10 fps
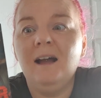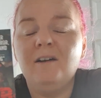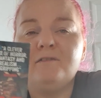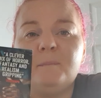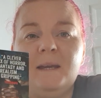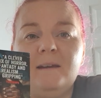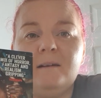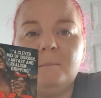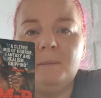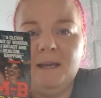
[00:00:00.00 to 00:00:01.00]
have
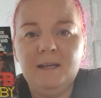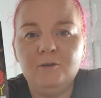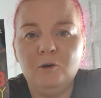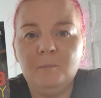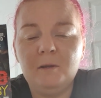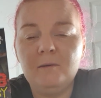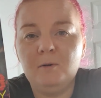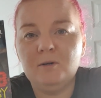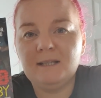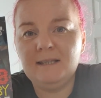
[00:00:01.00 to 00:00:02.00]
been picking up the
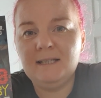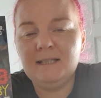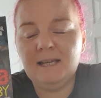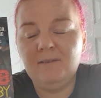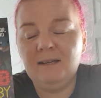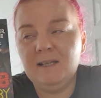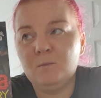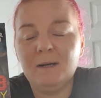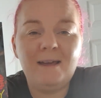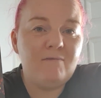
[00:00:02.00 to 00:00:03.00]
books in this series
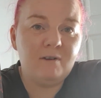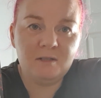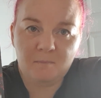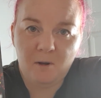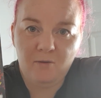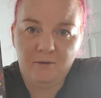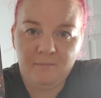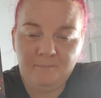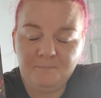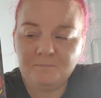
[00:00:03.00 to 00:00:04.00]
whenever I spot
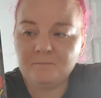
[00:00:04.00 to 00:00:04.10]
them.